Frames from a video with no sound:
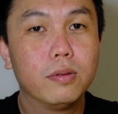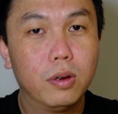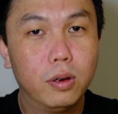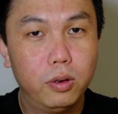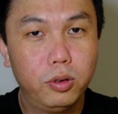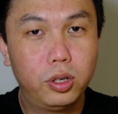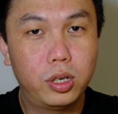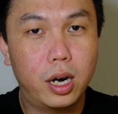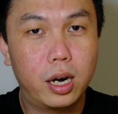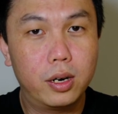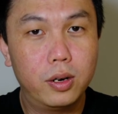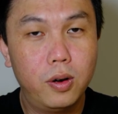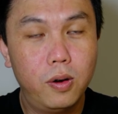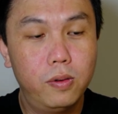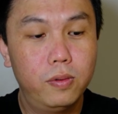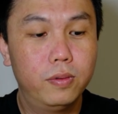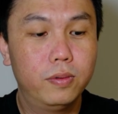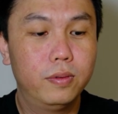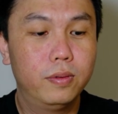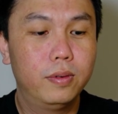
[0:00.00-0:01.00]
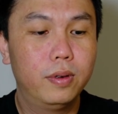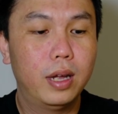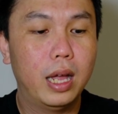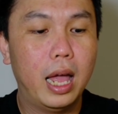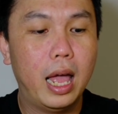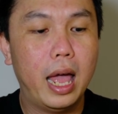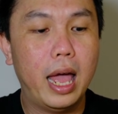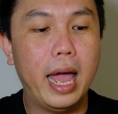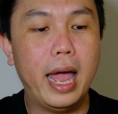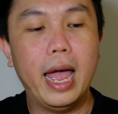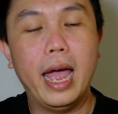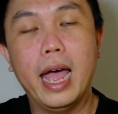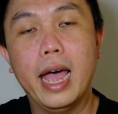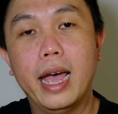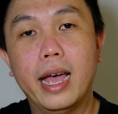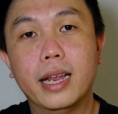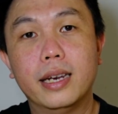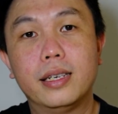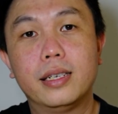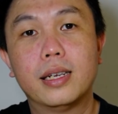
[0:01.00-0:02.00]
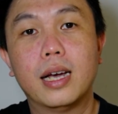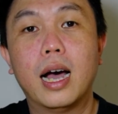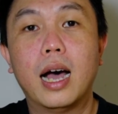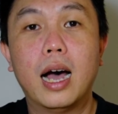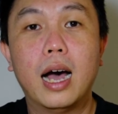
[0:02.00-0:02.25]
Lucarno, and